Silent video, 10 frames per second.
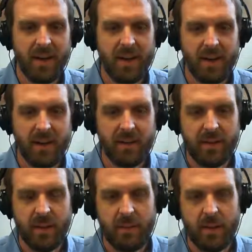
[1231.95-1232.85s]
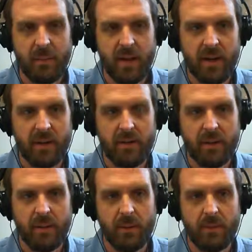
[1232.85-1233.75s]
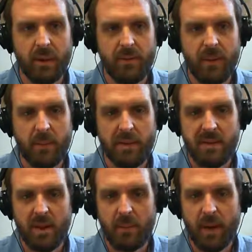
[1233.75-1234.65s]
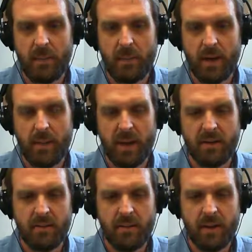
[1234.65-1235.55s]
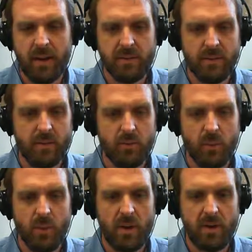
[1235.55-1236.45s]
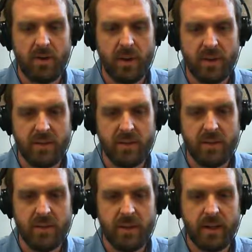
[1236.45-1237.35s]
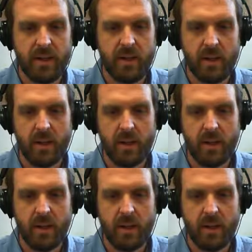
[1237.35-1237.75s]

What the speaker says: they made a pretty famous Cell paper about 2001, 2002, and then